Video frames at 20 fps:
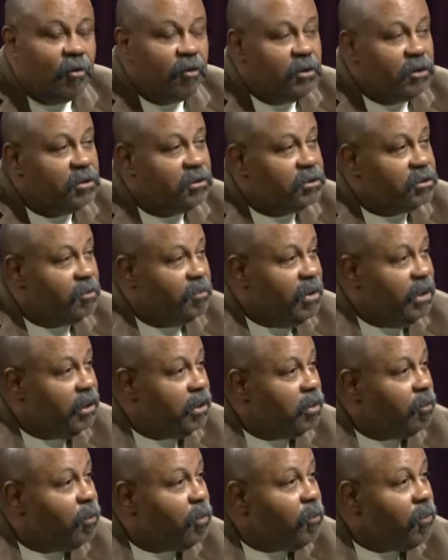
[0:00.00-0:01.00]

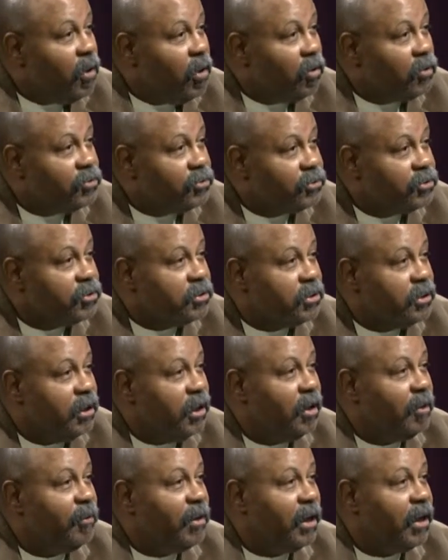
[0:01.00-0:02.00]
Submitted a proposal to
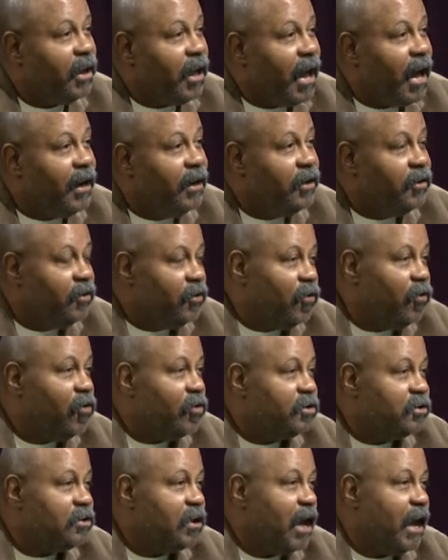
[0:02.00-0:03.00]
him and got
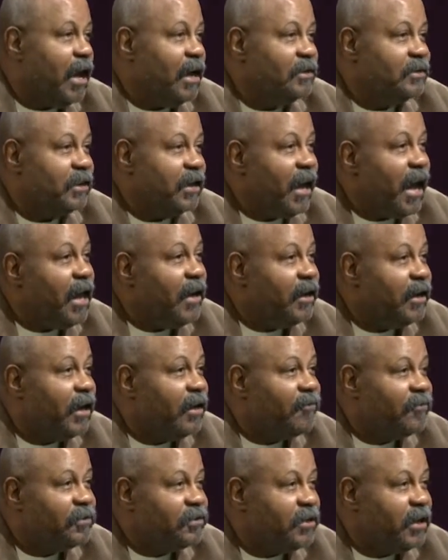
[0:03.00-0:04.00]
endorsed as a
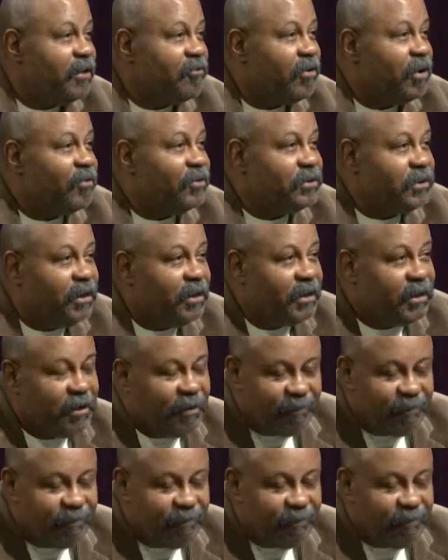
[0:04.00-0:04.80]
candidate for state representative.